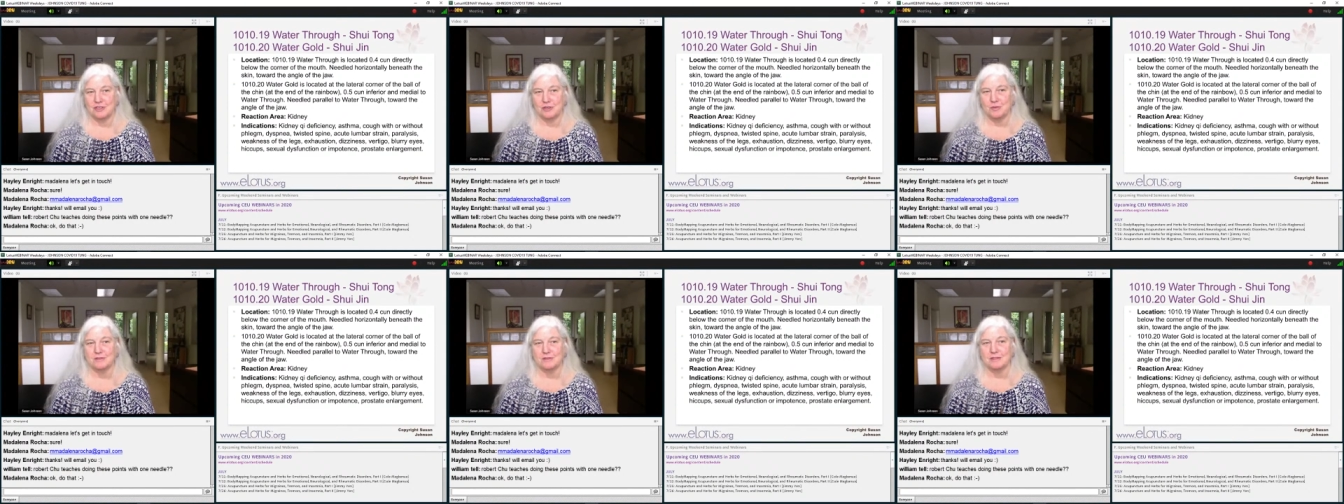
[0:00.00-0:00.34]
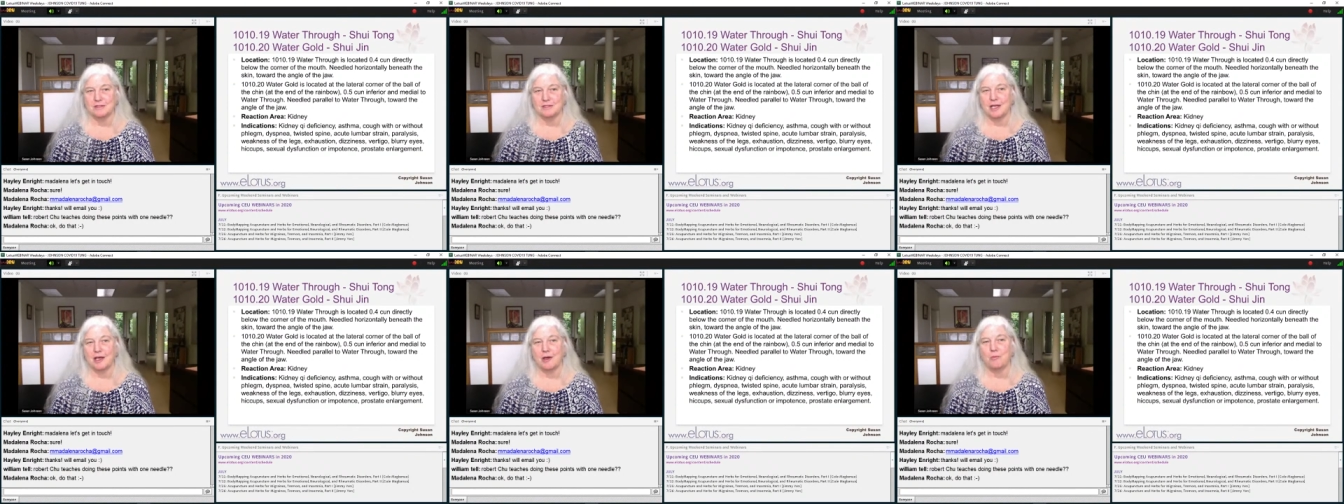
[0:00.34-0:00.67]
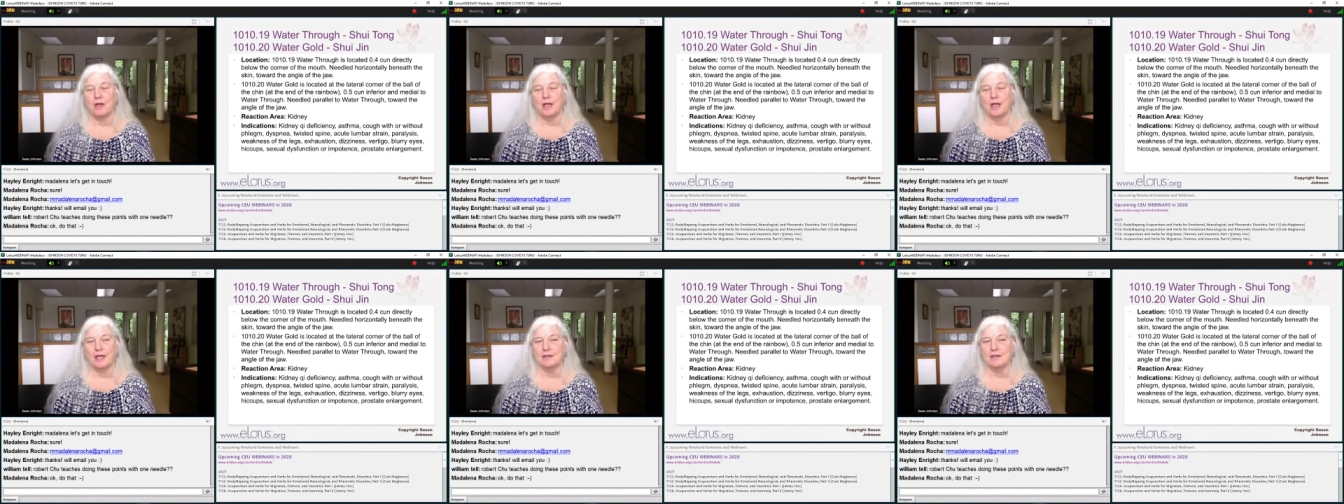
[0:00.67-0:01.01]
She wasn't that
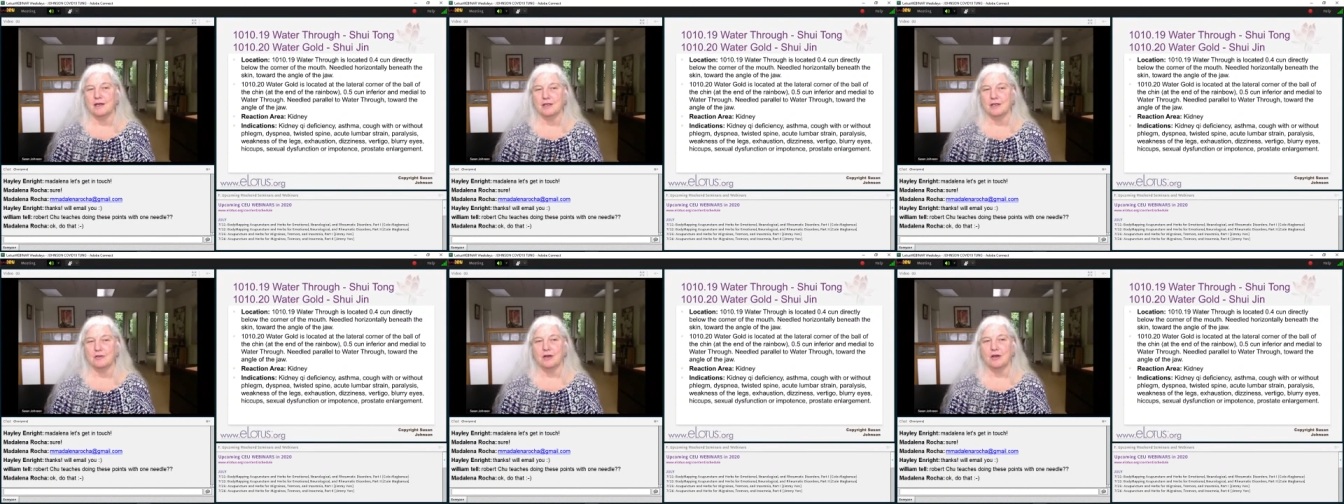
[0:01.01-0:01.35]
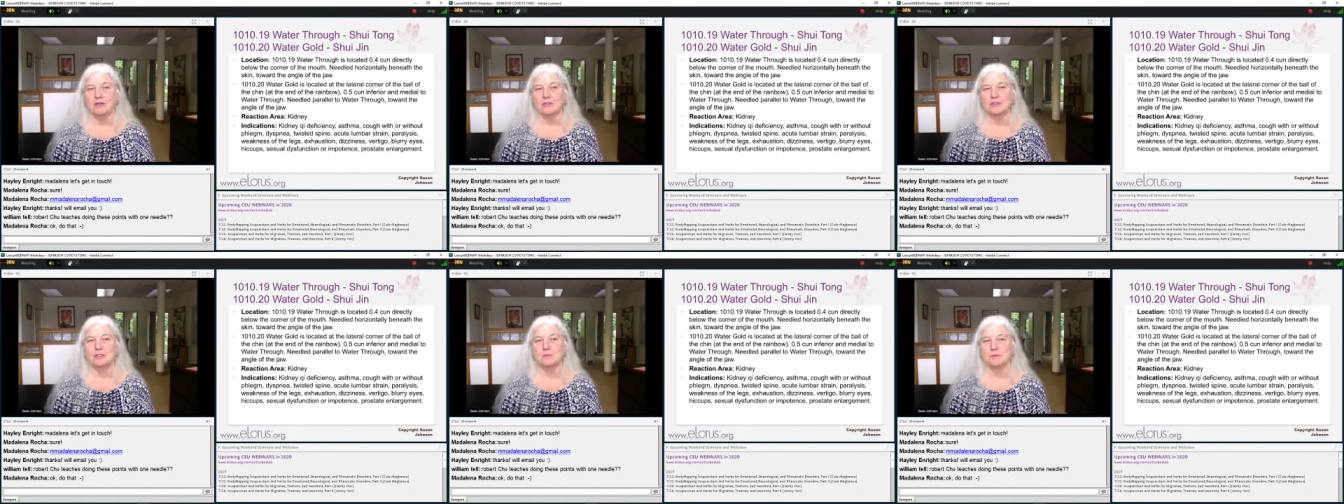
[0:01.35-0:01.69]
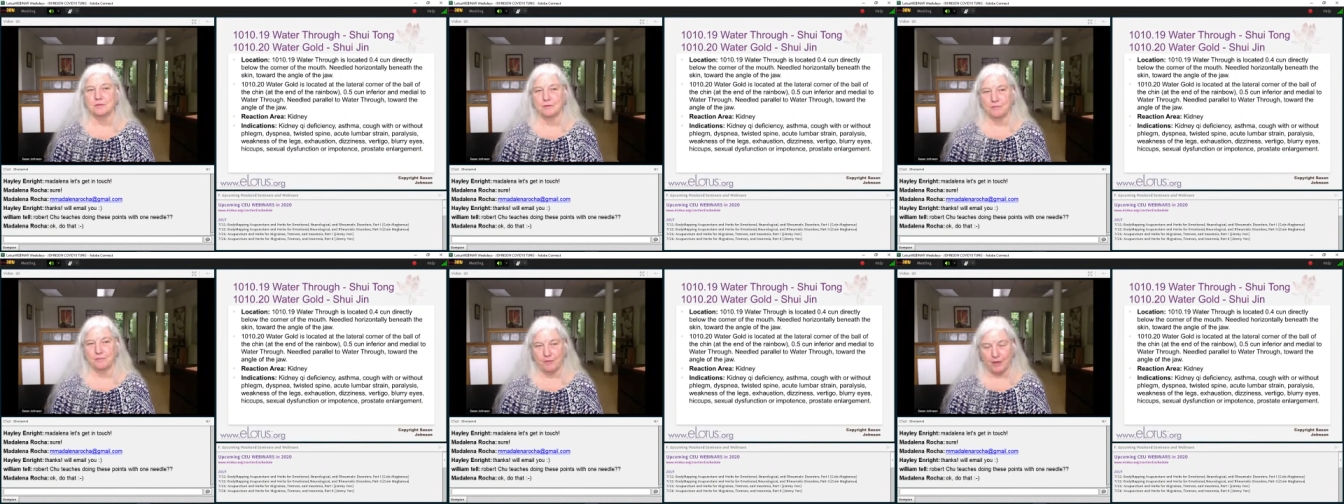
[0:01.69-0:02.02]
way, not at all. She
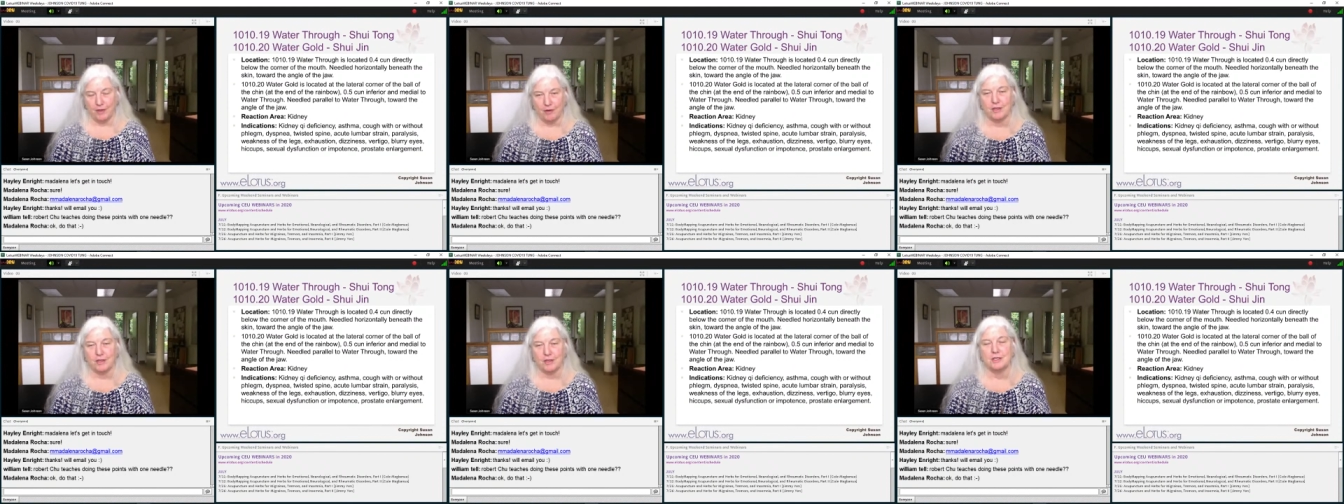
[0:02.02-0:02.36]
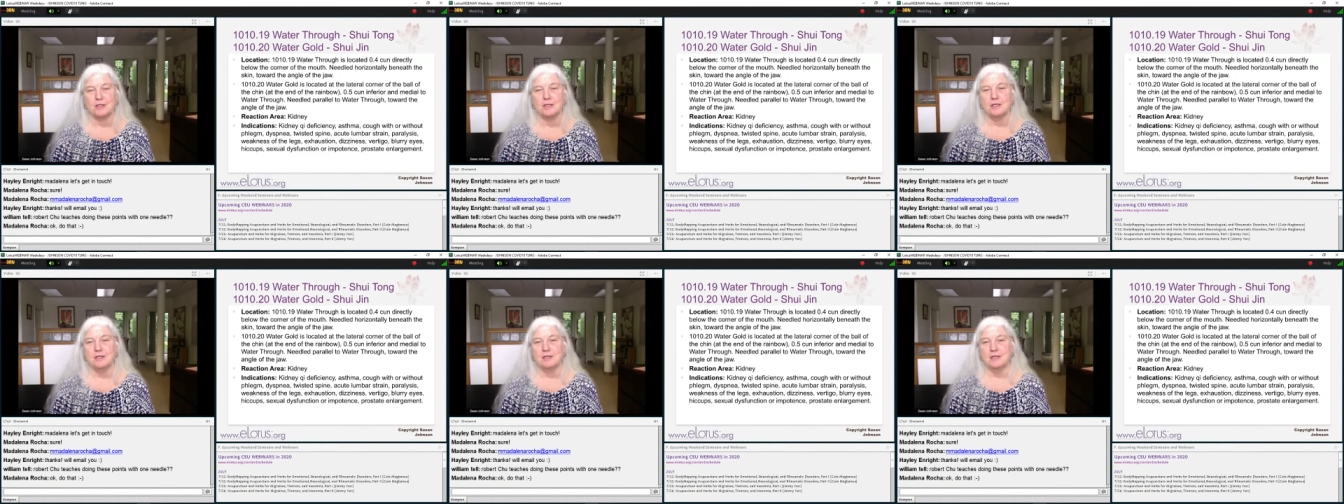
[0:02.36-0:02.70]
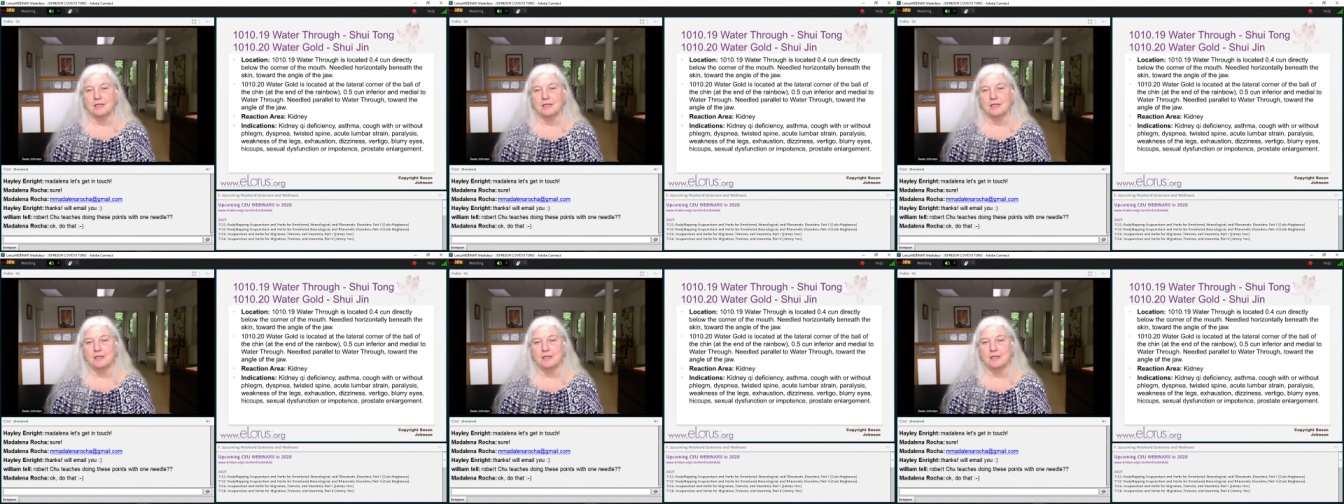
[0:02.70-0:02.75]
was a very